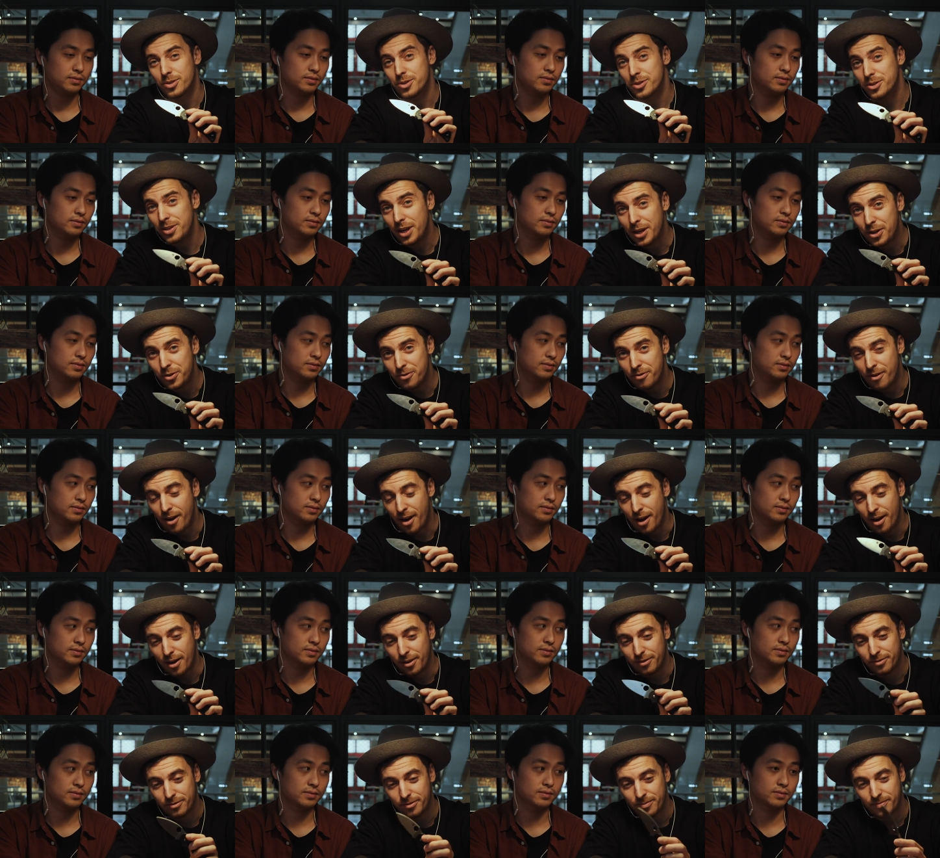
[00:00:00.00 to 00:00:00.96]
Speaker 1: the Sage
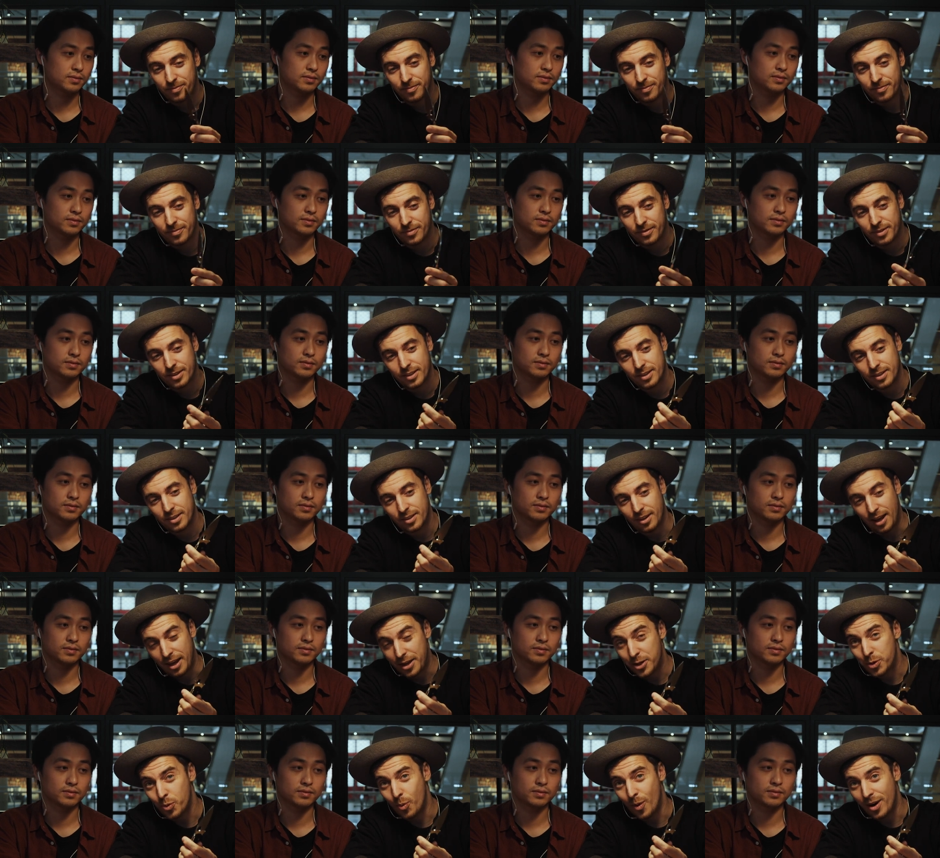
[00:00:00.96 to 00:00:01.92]
5,
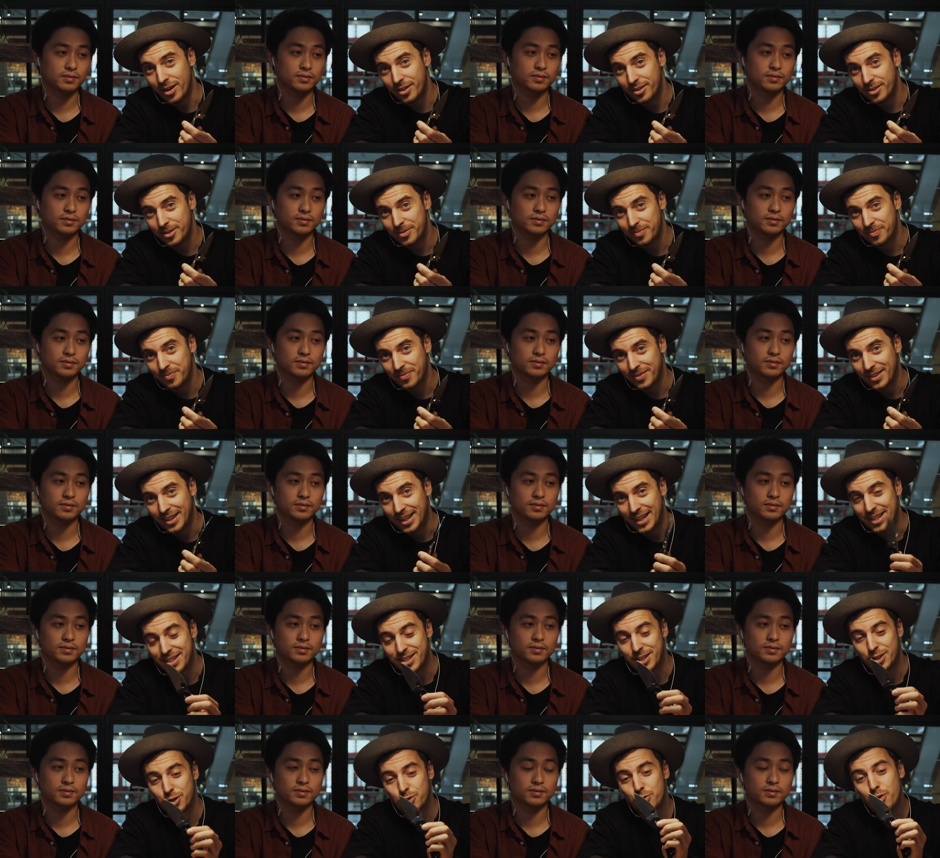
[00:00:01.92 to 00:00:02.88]
lightweight.
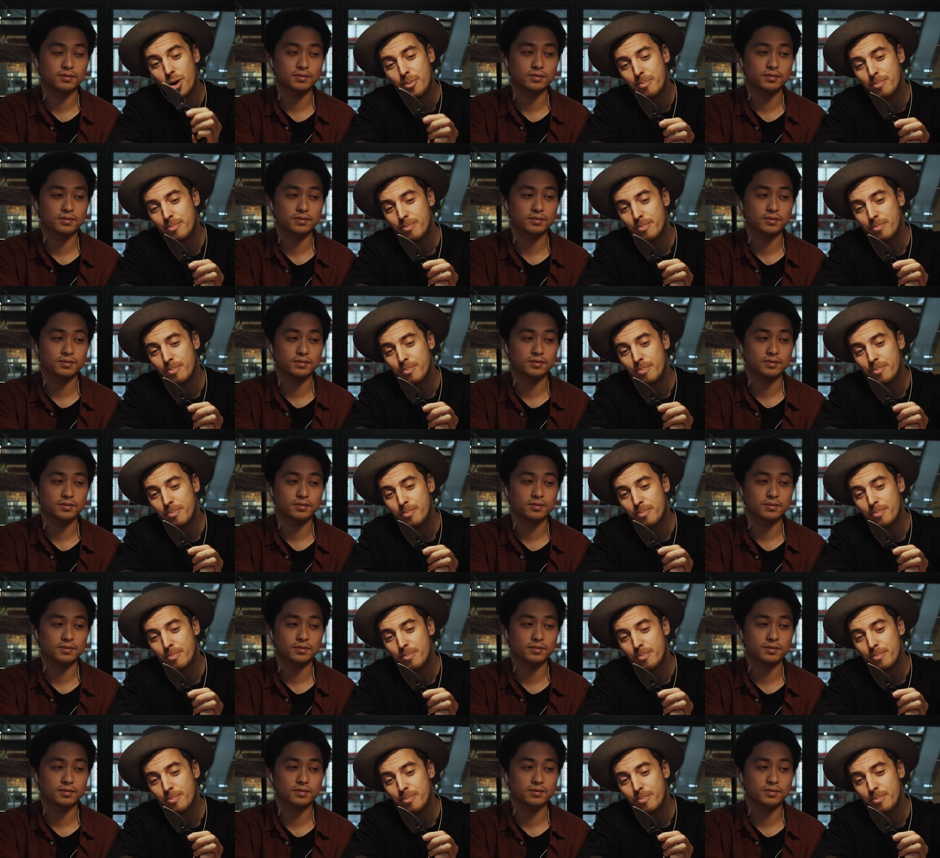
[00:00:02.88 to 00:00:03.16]
It's a drop